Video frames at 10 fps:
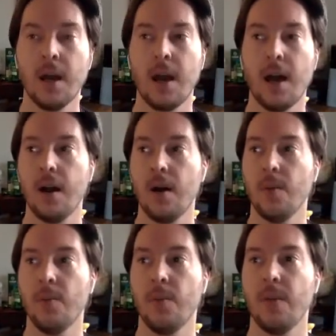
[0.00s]

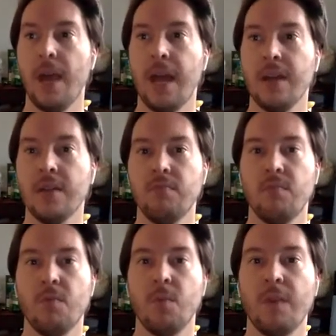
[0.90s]
And
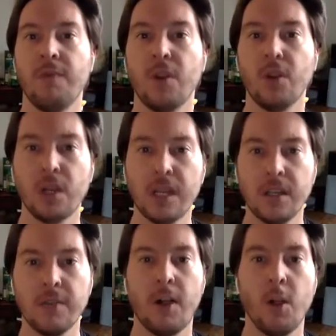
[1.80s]
if they're looking to
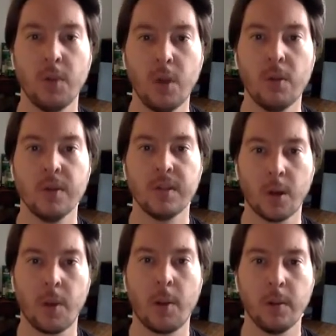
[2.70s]
develop new ones,
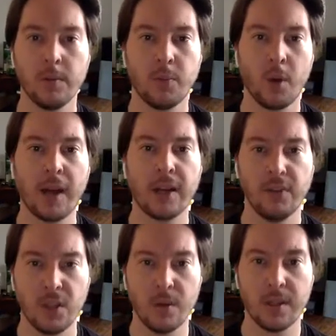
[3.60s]
they're probably
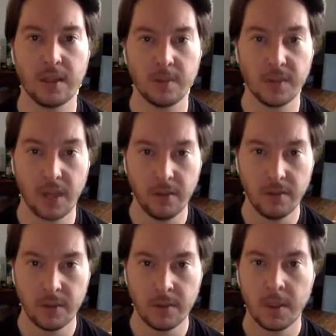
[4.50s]
proactively doing that
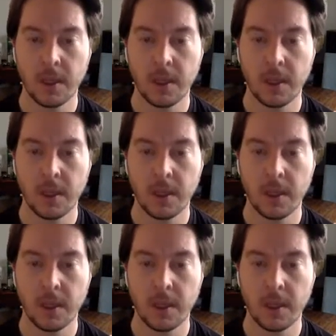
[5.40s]
themselves.